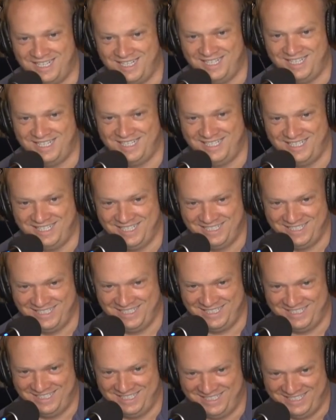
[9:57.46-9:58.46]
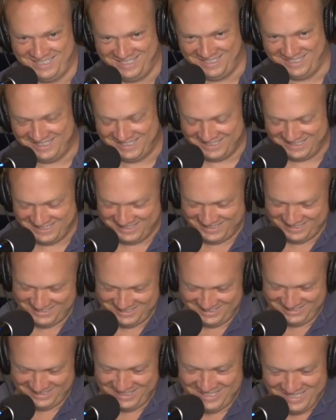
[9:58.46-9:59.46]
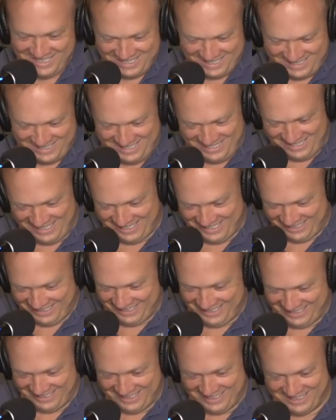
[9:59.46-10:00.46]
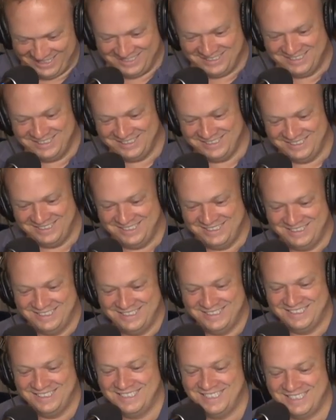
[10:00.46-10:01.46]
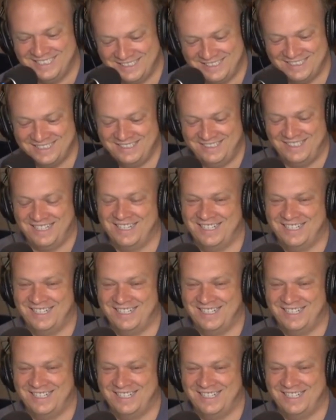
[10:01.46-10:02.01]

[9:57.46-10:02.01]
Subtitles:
[no speech]